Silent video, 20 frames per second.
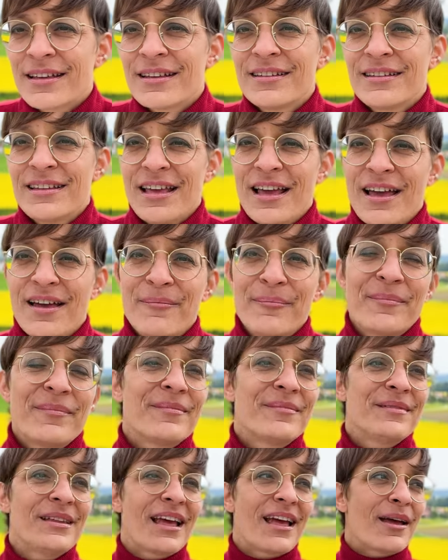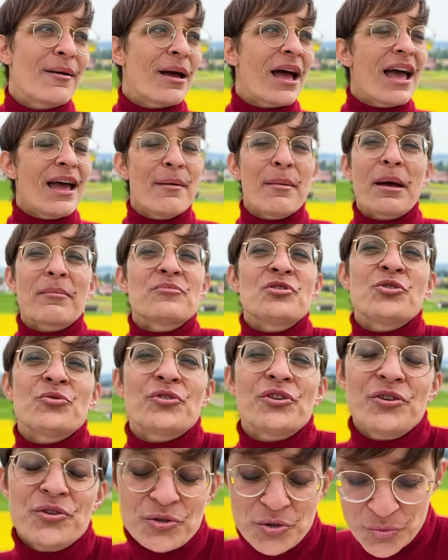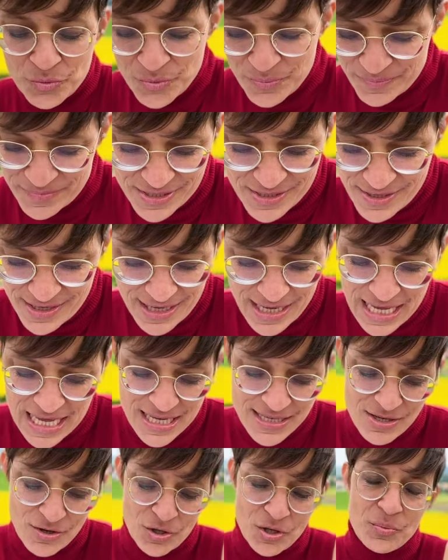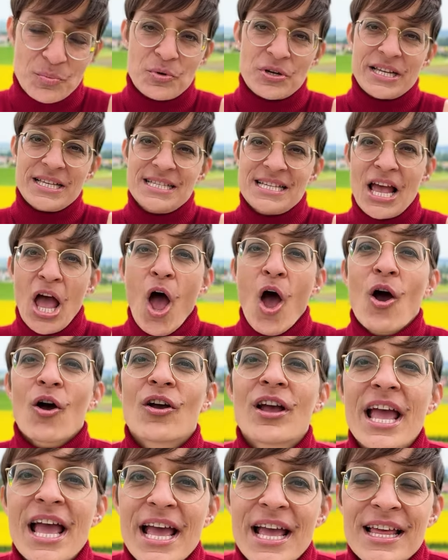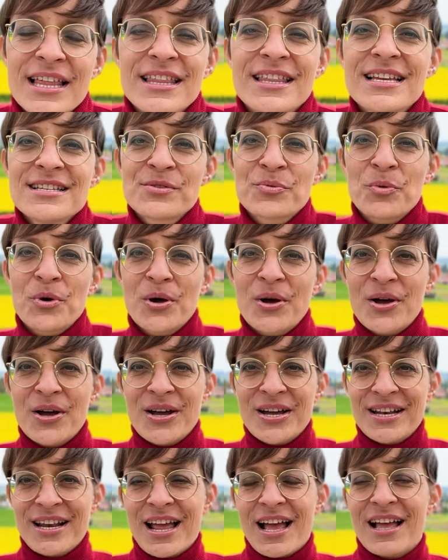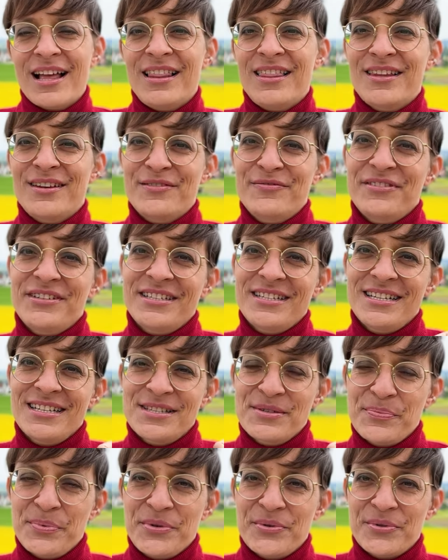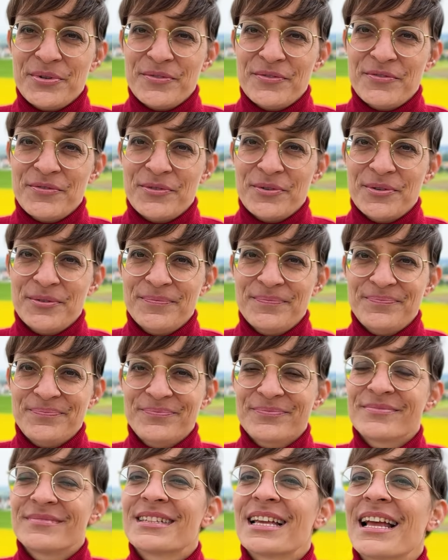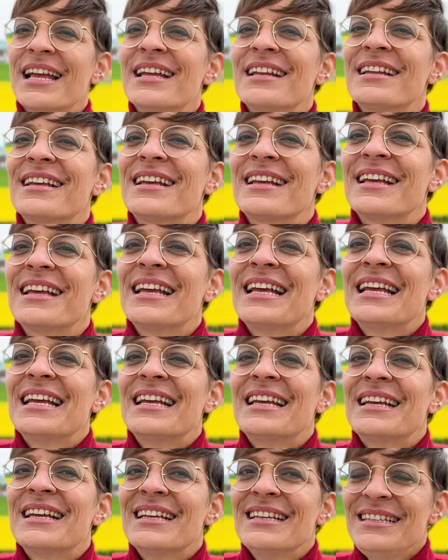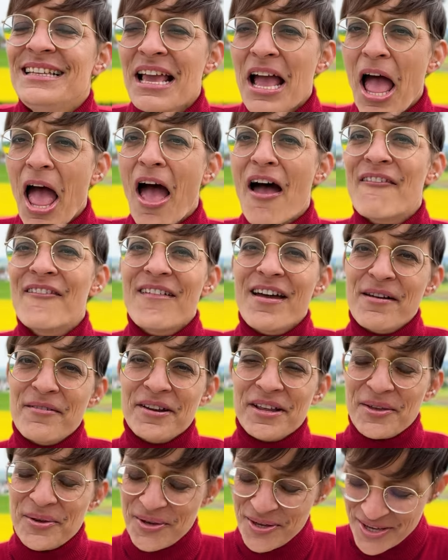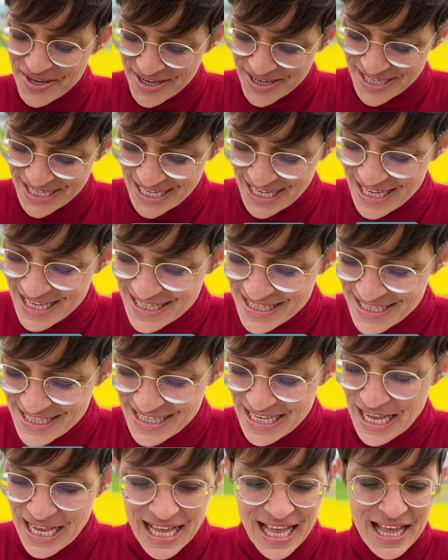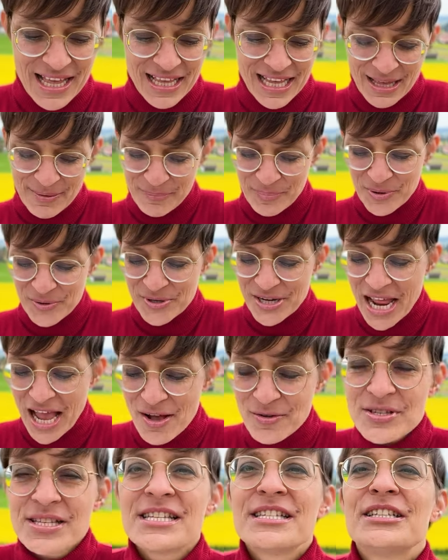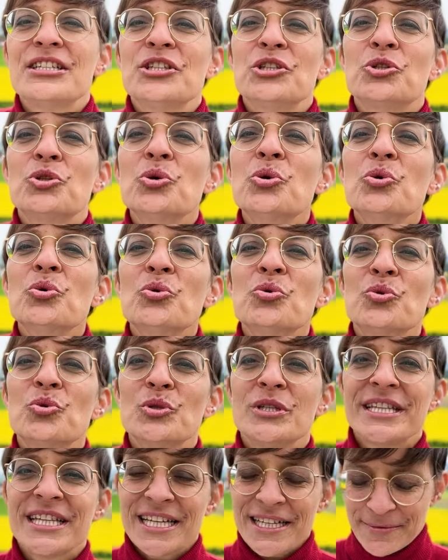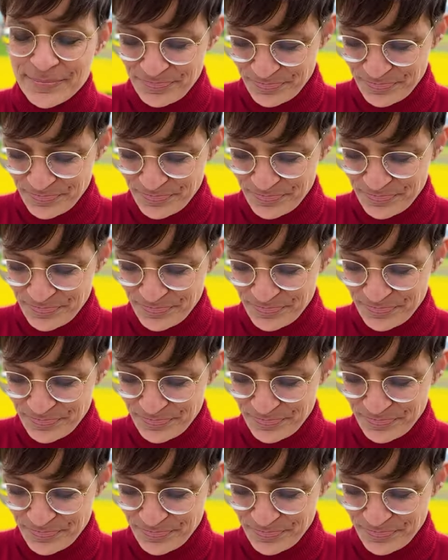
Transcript: Yeah, I'm sure you know St. Moritz. Okay, this one, I love it, it's beautiful. Say it. Yeah, very good. It's pronounced Thun.